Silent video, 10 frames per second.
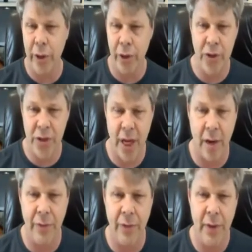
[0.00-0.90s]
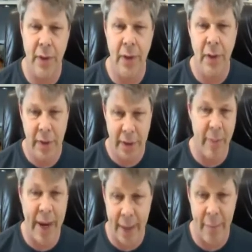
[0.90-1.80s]
yourself to
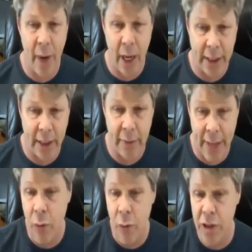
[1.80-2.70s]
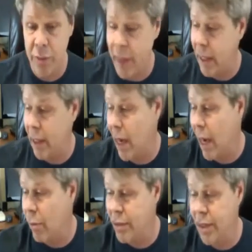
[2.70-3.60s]
make money. That was me. I
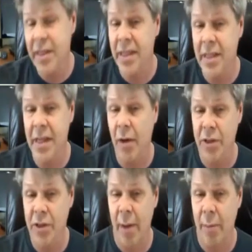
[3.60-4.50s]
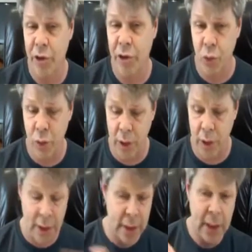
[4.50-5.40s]
was a self saboteur.
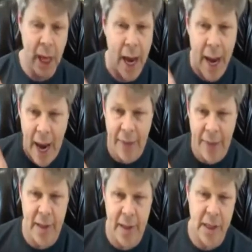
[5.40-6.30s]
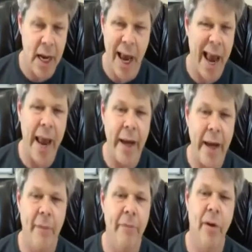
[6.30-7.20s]
I had this hang
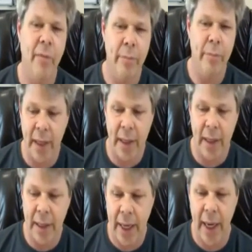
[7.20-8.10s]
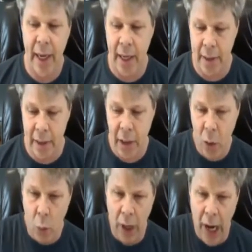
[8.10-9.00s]
up from being a kid
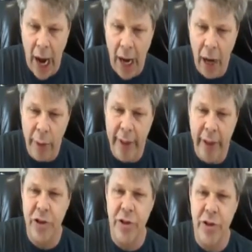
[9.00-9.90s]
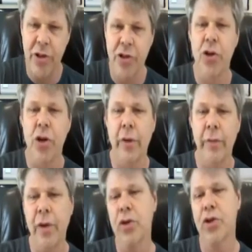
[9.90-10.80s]
where I only
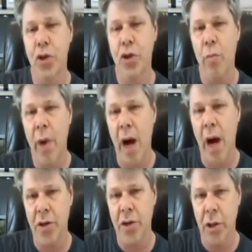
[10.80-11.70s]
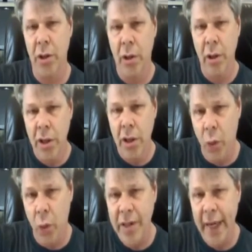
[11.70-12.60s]
deserved so much.
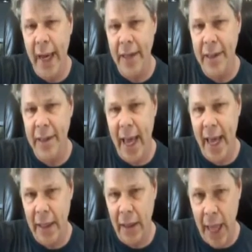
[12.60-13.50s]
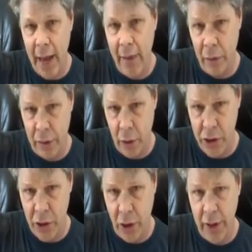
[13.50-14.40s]
So once I got to that level or
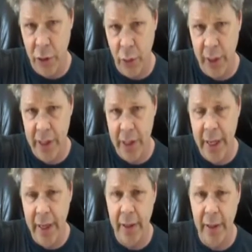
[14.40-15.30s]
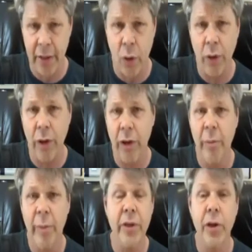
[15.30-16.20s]
started to exceed it, in order to
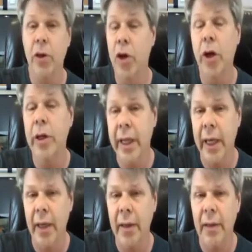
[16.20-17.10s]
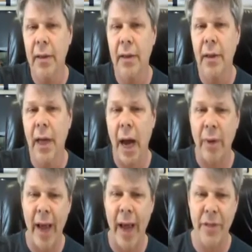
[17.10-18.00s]
be the good kid, I
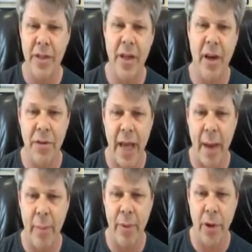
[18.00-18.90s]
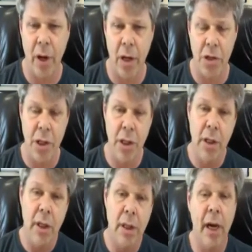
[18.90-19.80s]
would have to self sabotage.
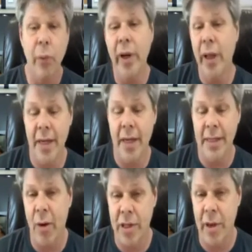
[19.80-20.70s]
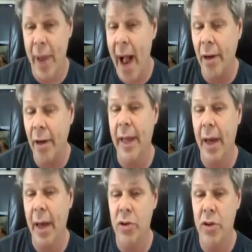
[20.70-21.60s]
And I realized that was a pattern
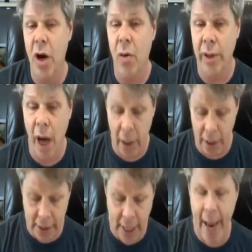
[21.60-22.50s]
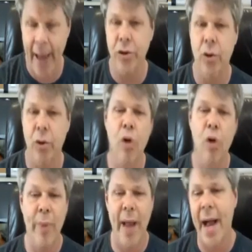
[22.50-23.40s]
that was going on, and I had to
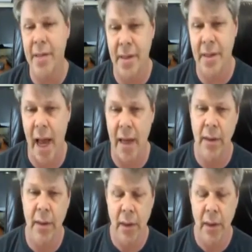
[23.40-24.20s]
grow past that